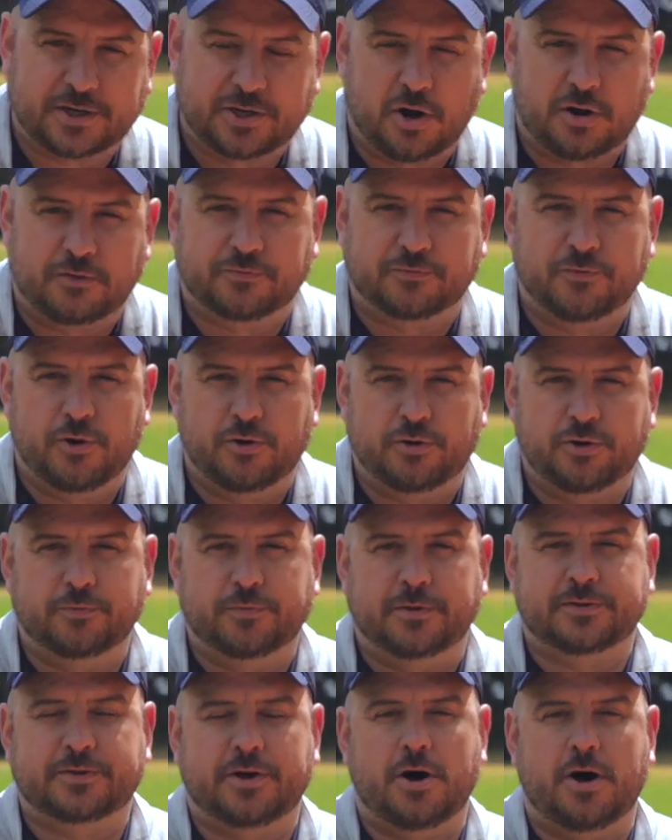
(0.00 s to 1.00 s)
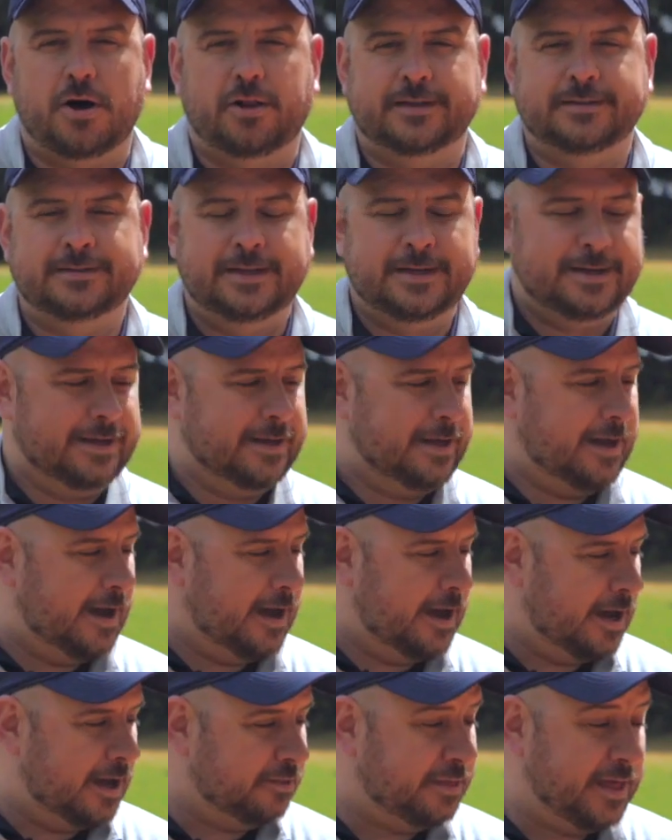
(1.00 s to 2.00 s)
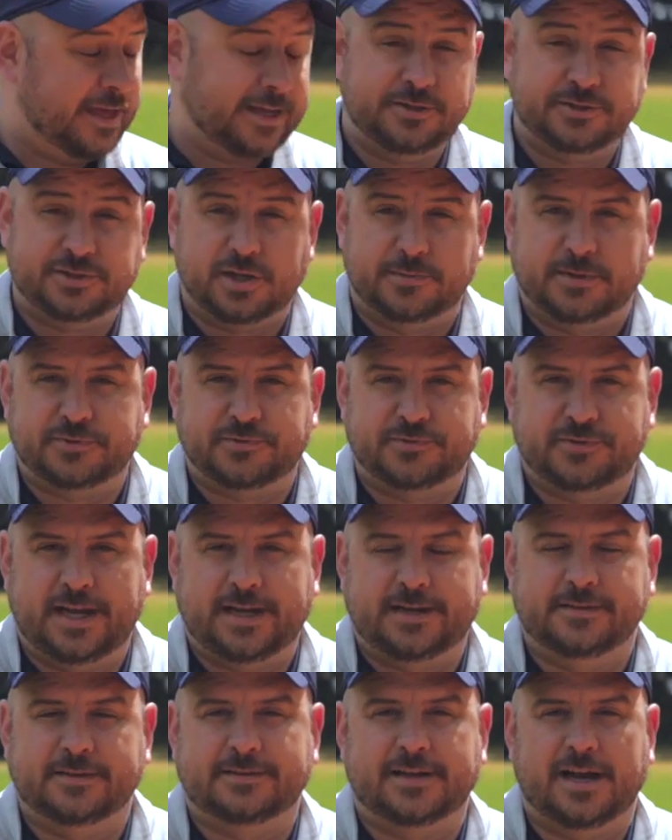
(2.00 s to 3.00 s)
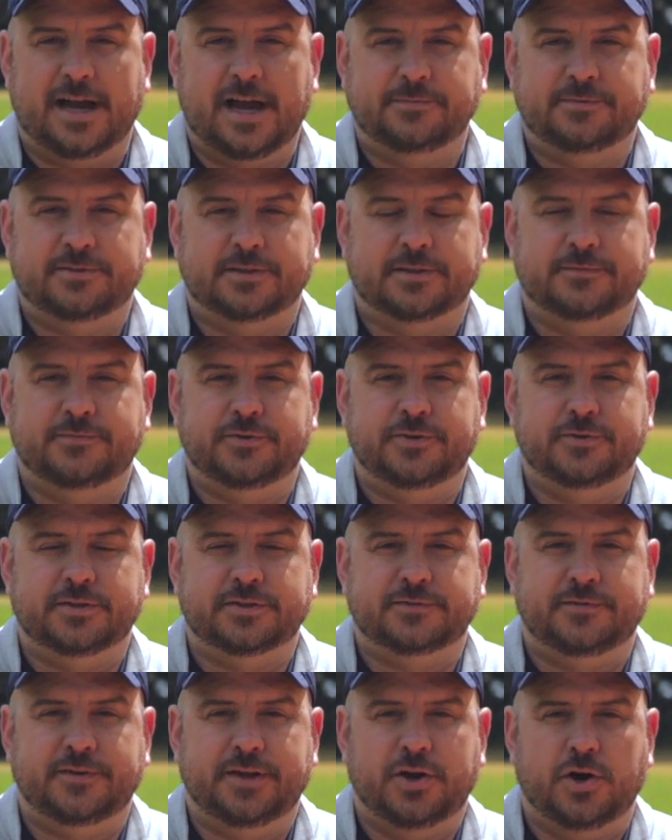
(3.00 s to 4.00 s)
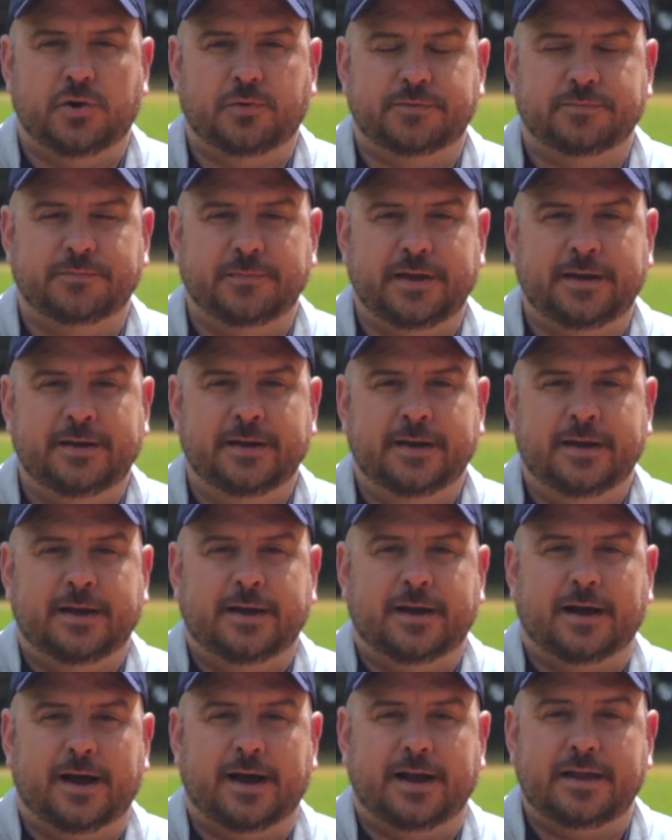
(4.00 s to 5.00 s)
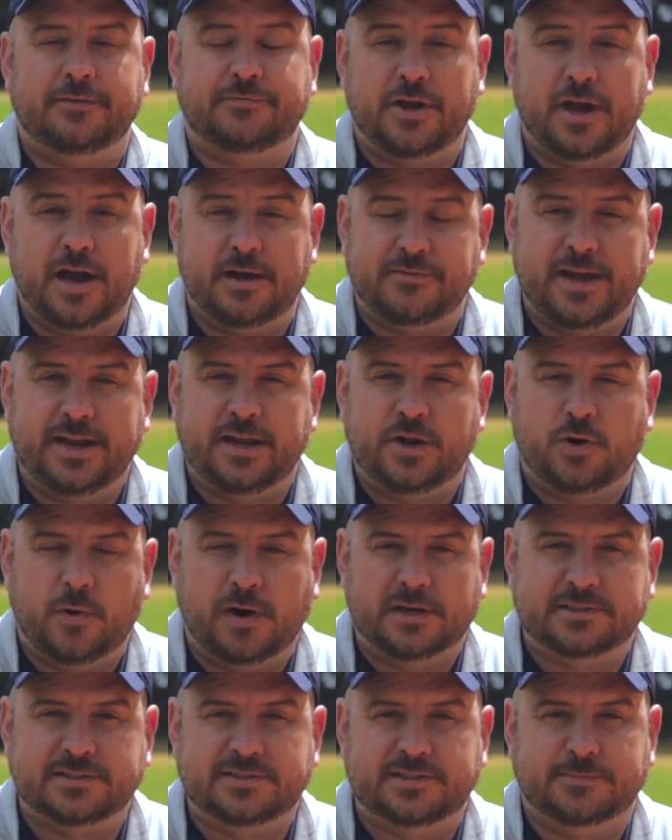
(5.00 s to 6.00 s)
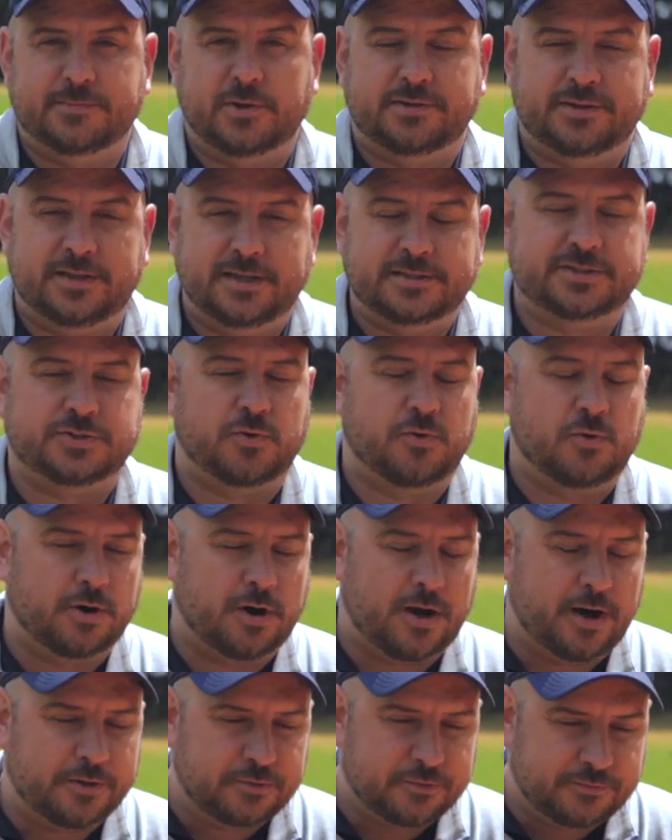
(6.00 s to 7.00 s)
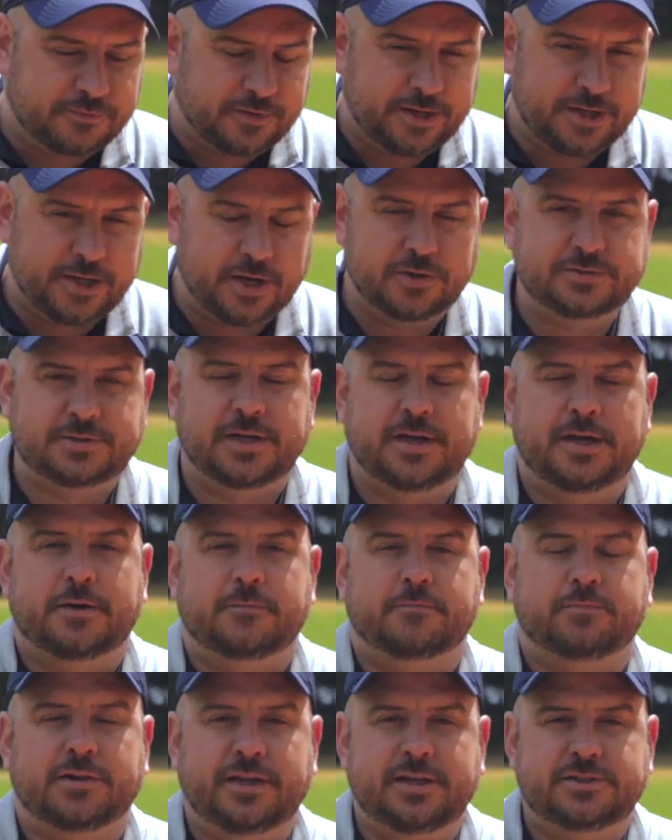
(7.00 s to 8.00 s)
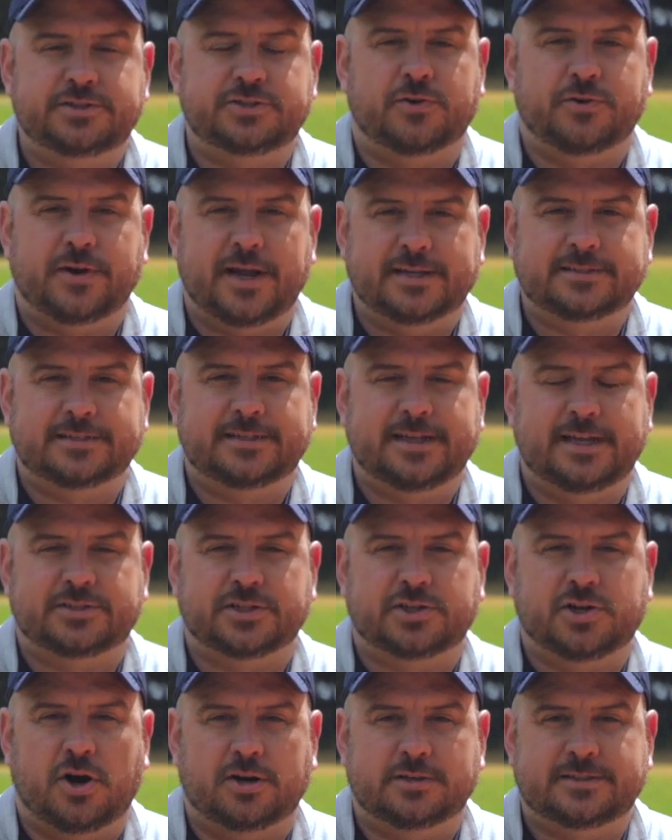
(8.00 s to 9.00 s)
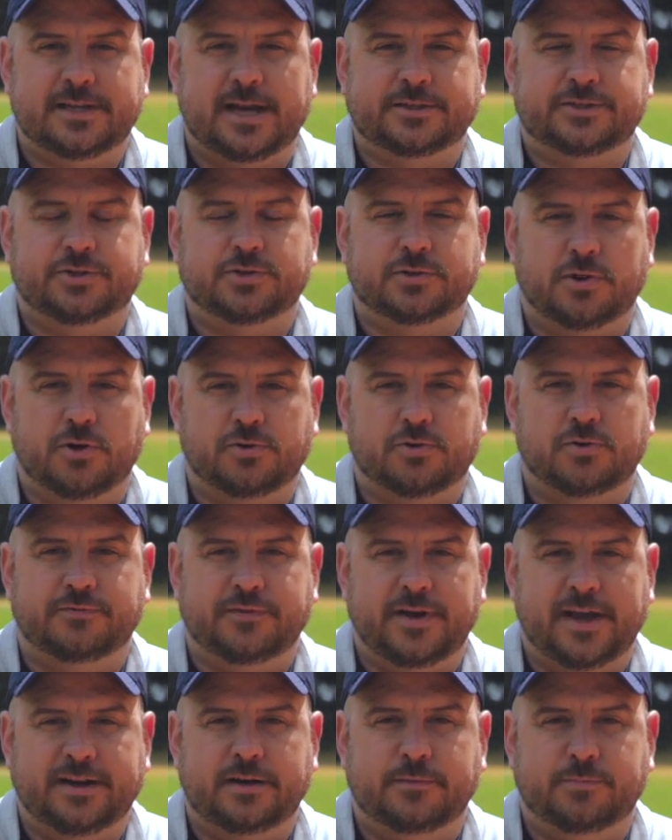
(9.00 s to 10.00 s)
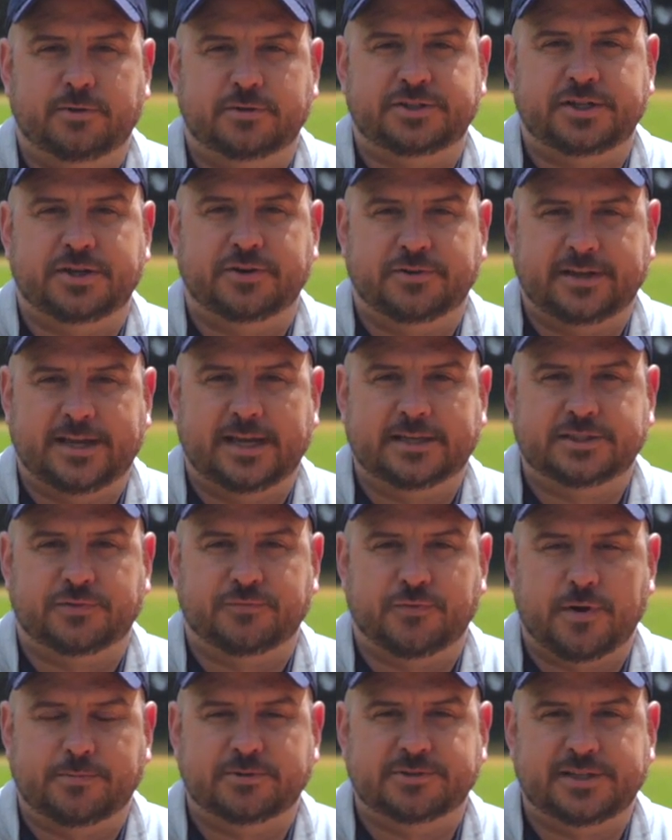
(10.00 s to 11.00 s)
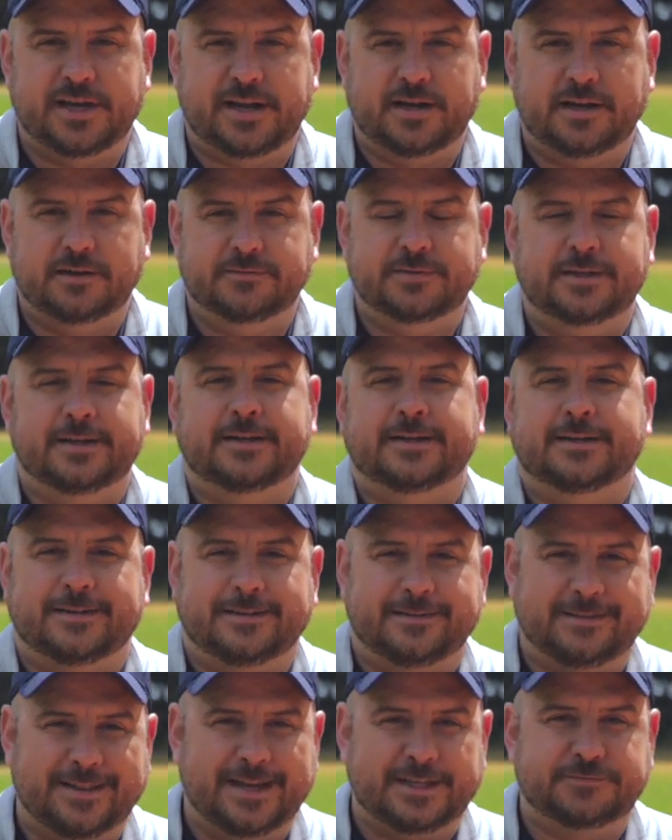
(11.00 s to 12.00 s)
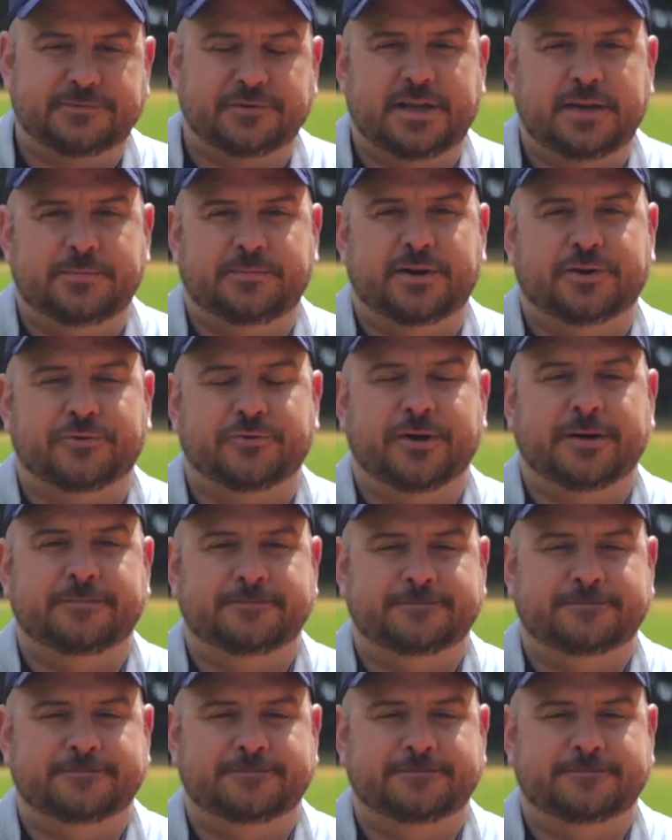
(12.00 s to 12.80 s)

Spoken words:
golf rotor with Colin. Thank you so much for taking the time to view this video with me. If you have any questions about this or other videos, please don't hesitate to contact your local Vandenbush Irrigation representative. Thanks for keeping it green.